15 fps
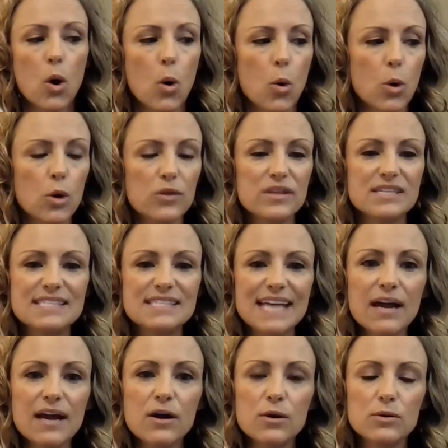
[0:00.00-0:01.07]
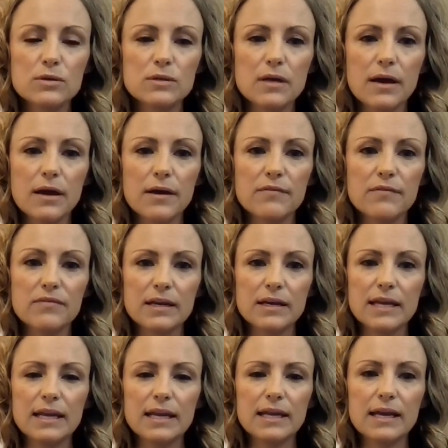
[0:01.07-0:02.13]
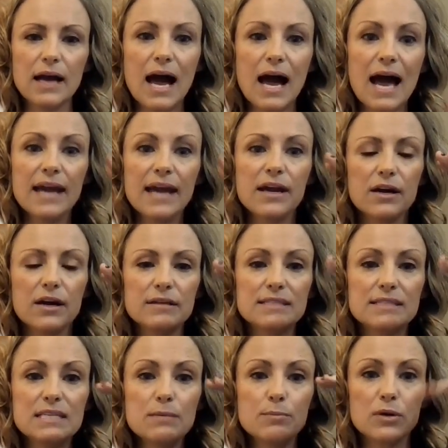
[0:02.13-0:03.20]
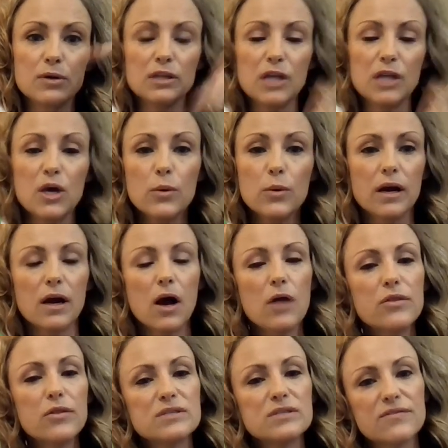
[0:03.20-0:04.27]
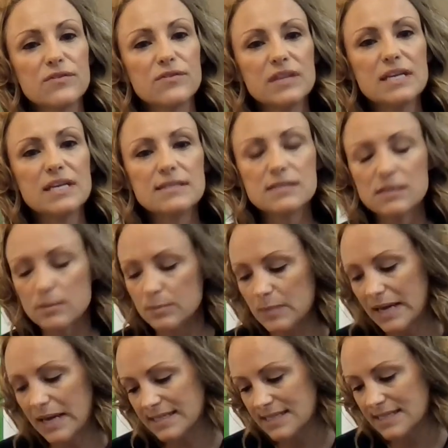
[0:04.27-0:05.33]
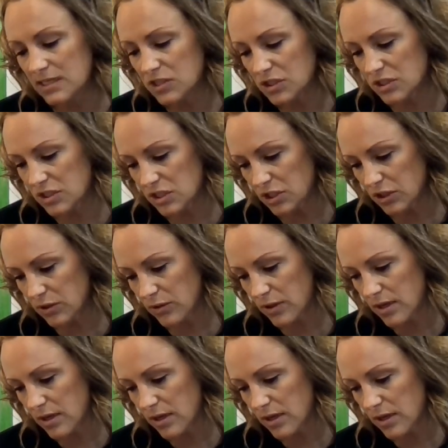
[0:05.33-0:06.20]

or the sound of that getting higher, deeper, lower, all those different things to pay attention to.